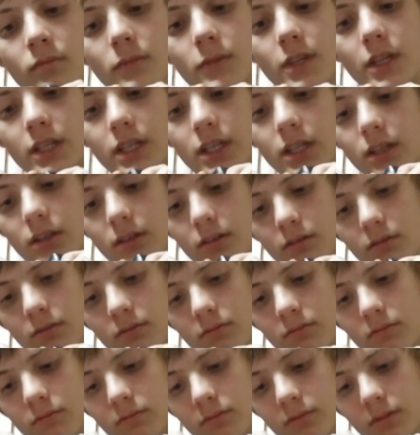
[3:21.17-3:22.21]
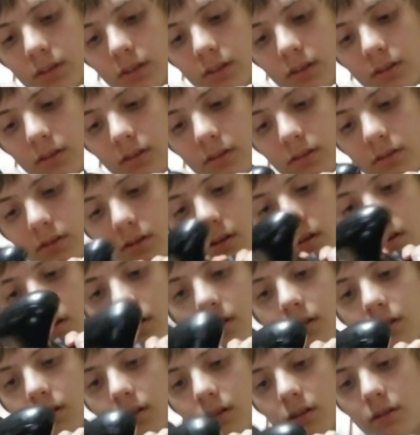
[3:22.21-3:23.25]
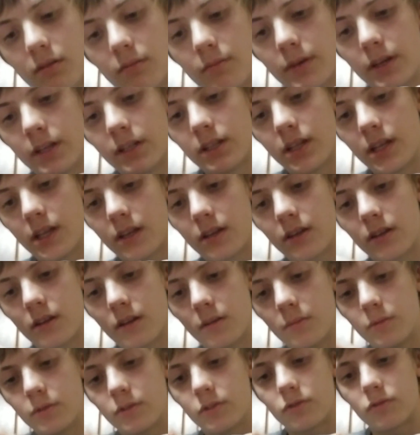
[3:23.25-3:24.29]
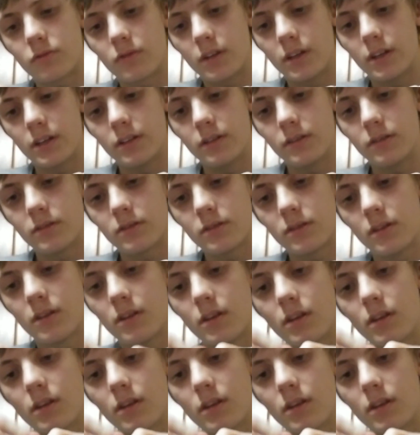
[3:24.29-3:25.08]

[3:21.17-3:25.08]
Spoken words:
Again, these all might take a couple tries.